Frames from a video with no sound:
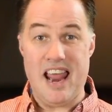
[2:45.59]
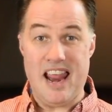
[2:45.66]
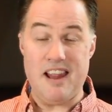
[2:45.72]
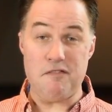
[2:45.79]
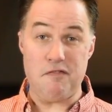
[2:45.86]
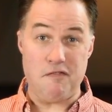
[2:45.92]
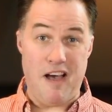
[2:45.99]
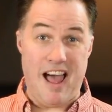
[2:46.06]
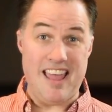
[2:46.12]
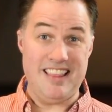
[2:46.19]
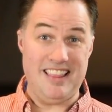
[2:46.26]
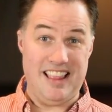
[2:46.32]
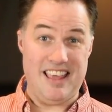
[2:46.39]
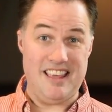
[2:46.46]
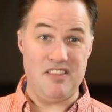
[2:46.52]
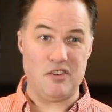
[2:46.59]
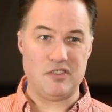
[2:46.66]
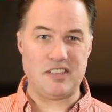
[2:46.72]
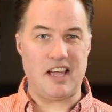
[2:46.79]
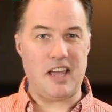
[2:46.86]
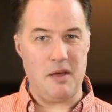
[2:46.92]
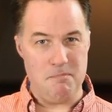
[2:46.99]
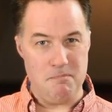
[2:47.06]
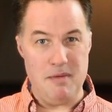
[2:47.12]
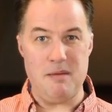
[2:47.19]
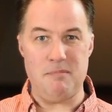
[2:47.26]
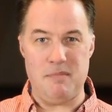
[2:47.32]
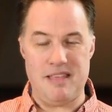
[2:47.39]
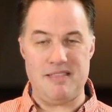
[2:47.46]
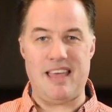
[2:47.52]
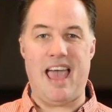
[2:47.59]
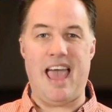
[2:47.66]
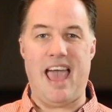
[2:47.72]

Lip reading: And then finally, there's a commitment